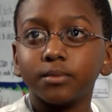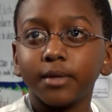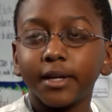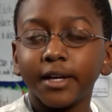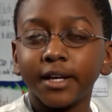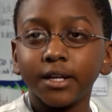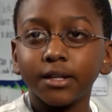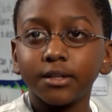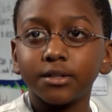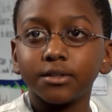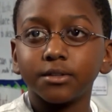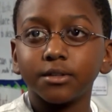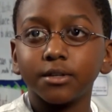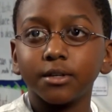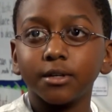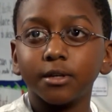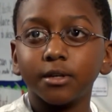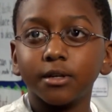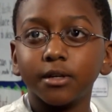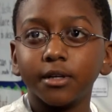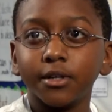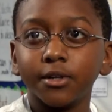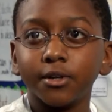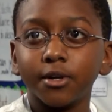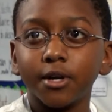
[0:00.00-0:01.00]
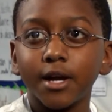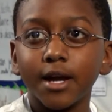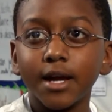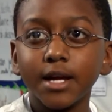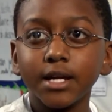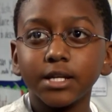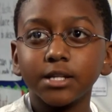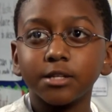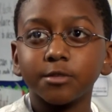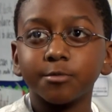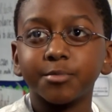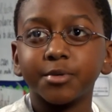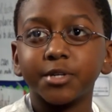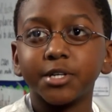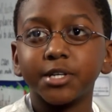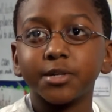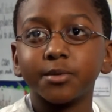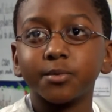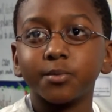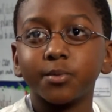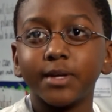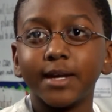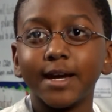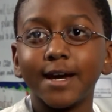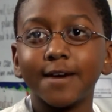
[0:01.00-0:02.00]
answer in our heads,
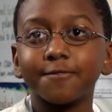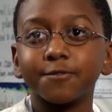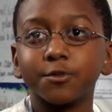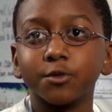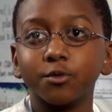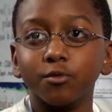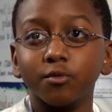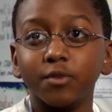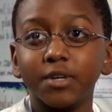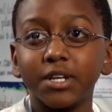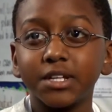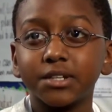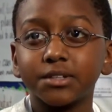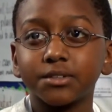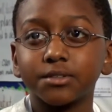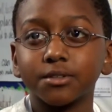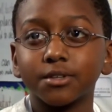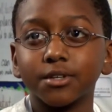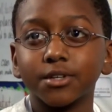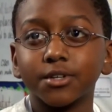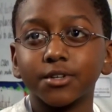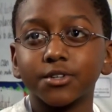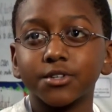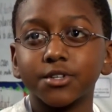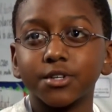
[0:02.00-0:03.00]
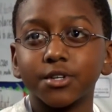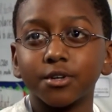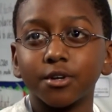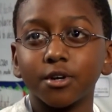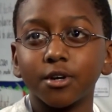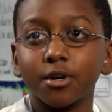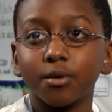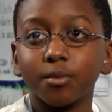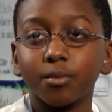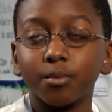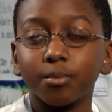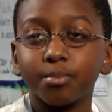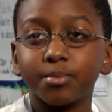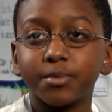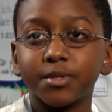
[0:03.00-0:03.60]
but we have to research in our